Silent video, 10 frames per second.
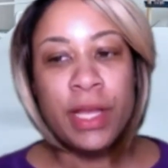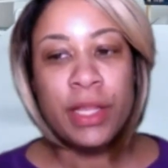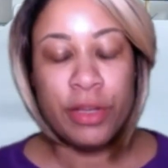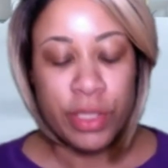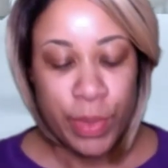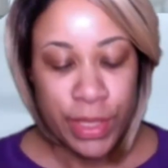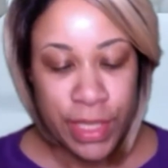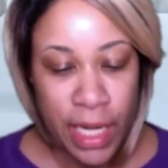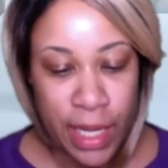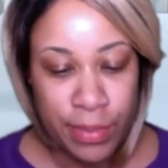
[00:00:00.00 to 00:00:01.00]
There's been
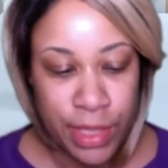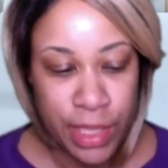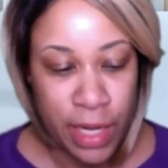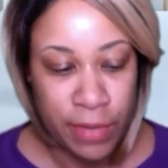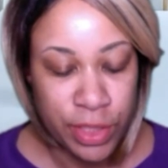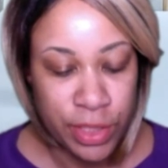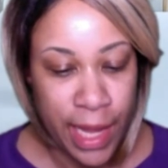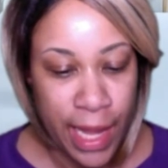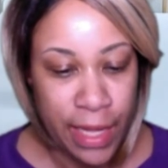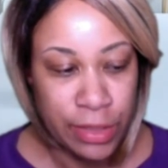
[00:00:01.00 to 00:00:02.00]
times that I've just
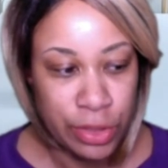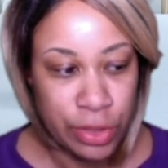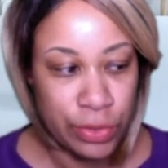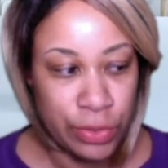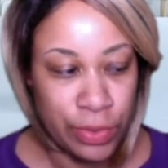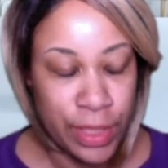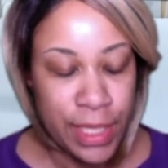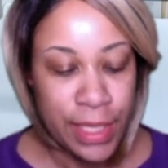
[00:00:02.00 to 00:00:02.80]
had to